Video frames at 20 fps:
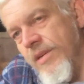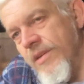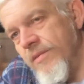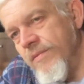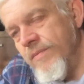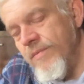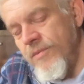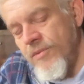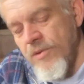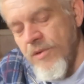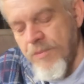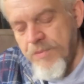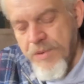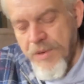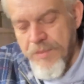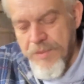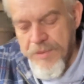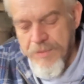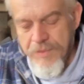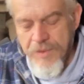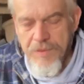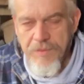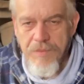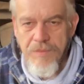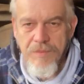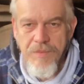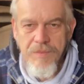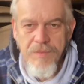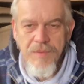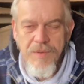know, it's not a problem.
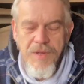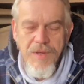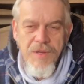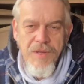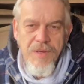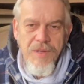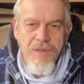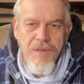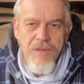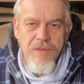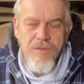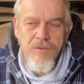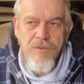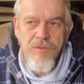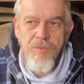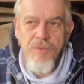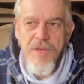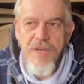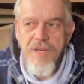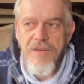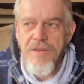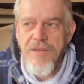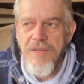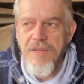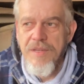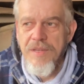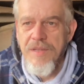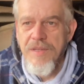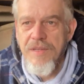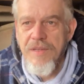As long as we get a
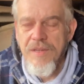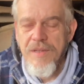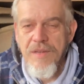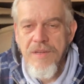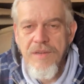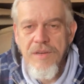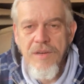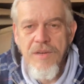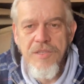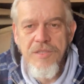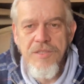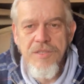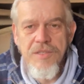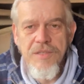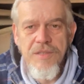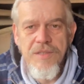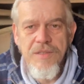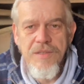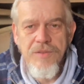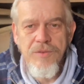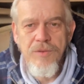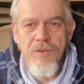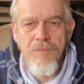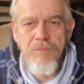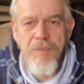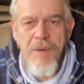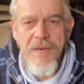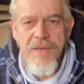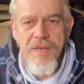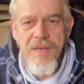nice sort
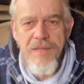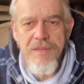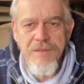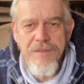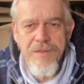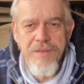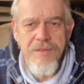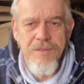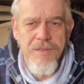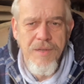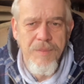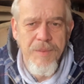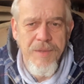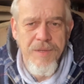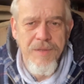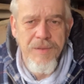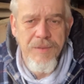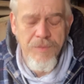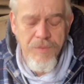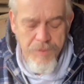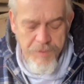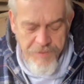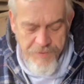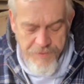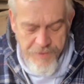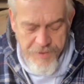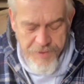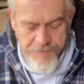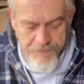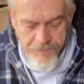of back end to the summer, we'll be
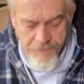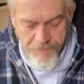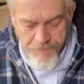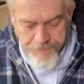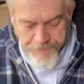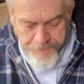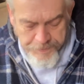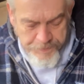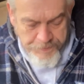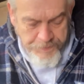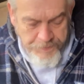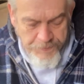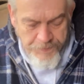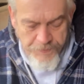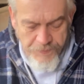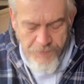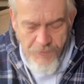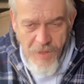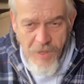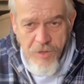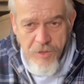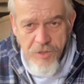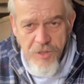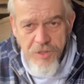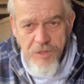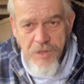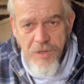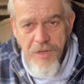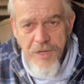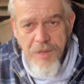fine. Because
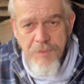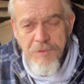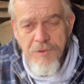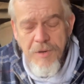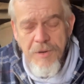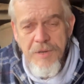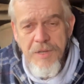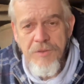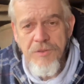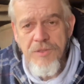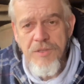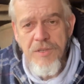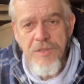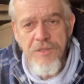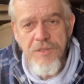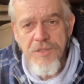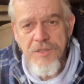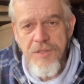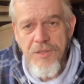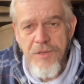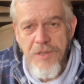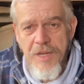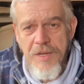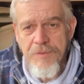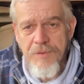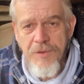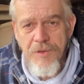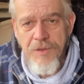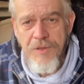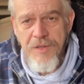I am growing outside, I still
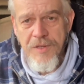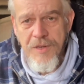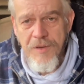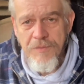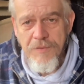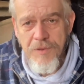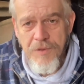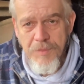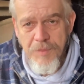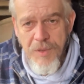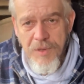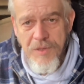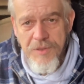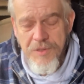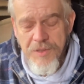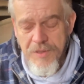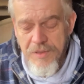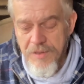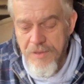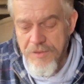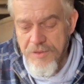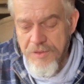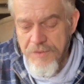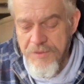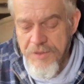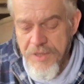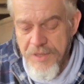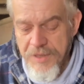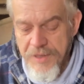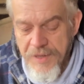haven't got the cover on the polytunnel, as you've
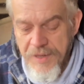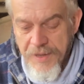seen.